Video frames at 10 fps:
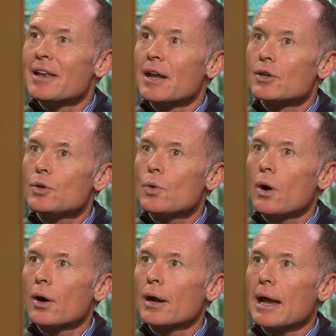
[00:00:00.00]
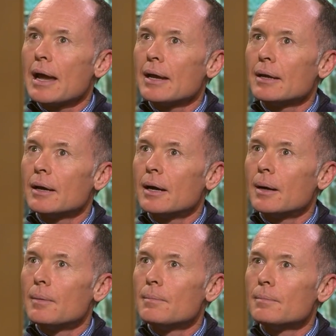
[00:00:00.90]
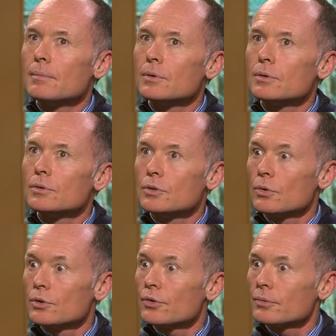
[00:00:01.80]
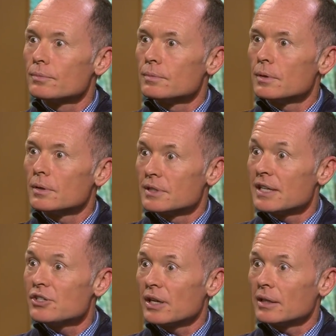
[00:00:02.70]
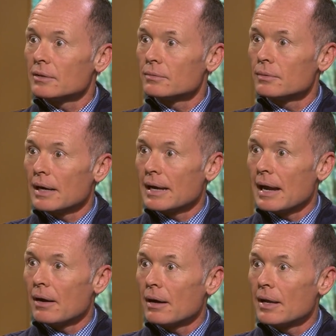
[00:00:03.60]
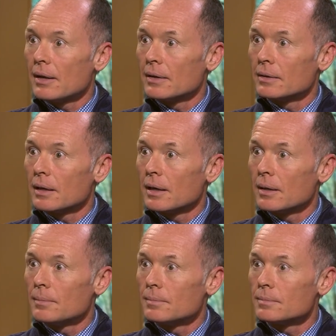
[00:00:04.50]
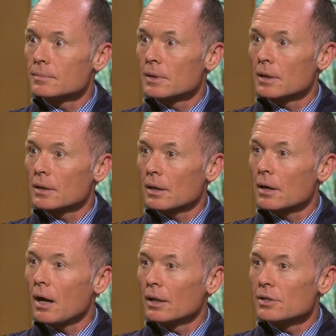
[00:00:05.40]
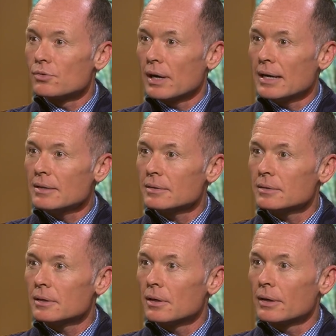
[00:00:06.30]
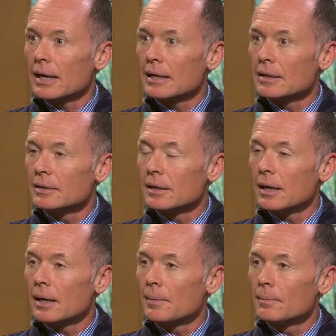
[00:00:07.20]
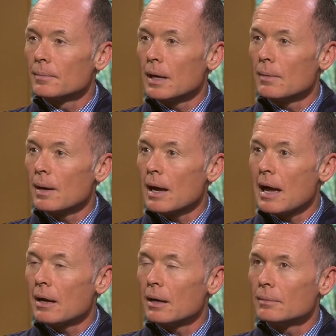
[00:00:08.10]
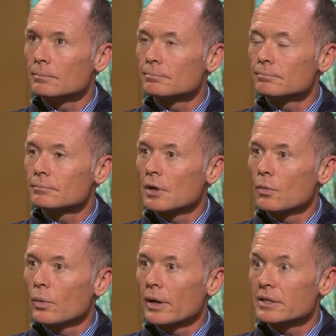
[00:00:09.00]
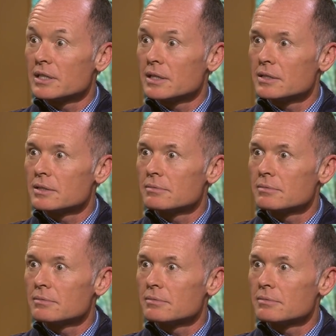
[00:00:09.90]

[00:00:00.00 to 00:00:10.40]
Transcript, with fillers: Now you are a, uh, you, you're teaching right now at a, um, a college, right? Yes. Okay, in, um, uh, um, where is this?